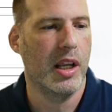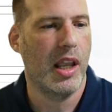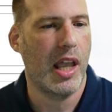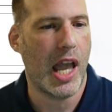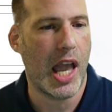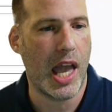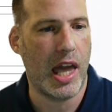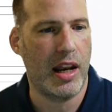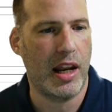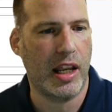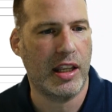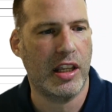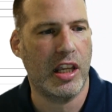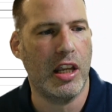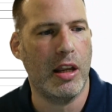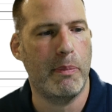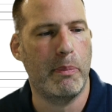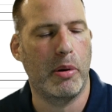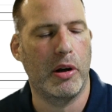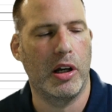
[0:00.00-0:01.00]
and I
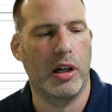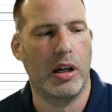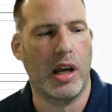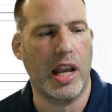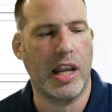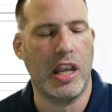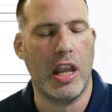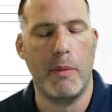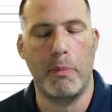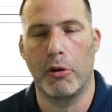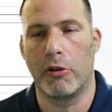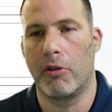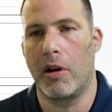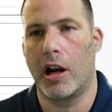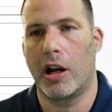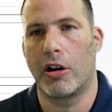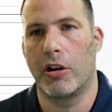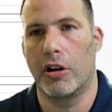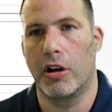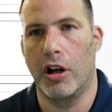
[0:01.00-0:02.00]
keep a
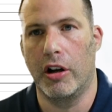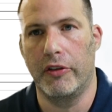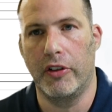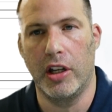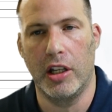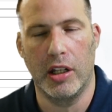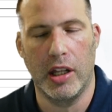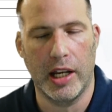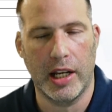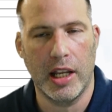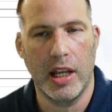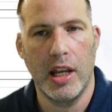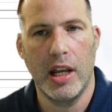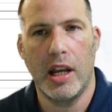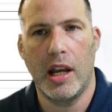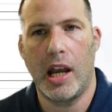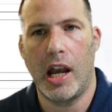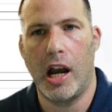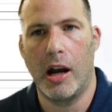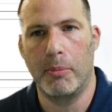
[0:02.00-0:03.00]
record of it, like
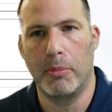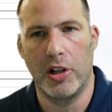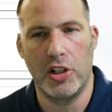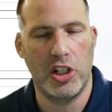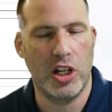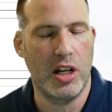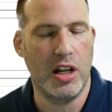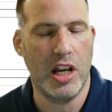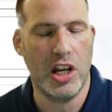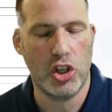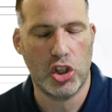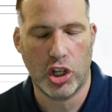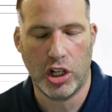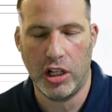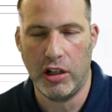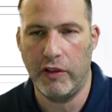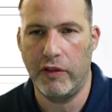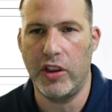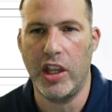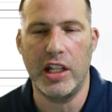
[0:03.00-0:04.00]
how much
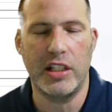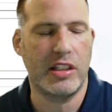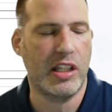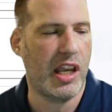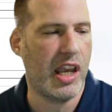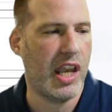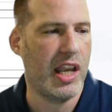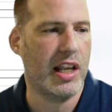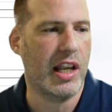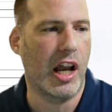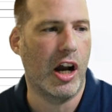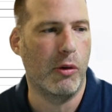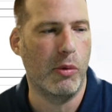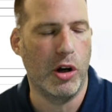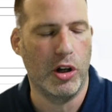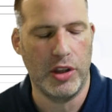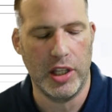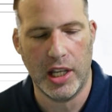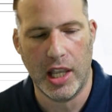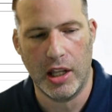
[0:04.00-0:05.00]
initiative they take, how
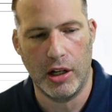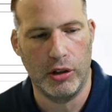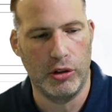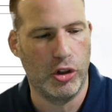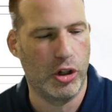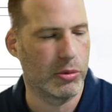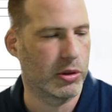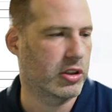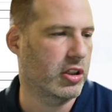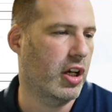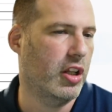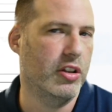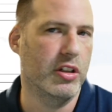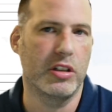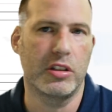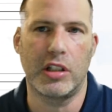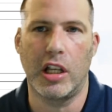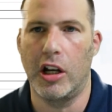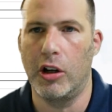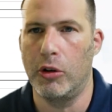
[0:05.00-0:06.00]
well they get along with others, how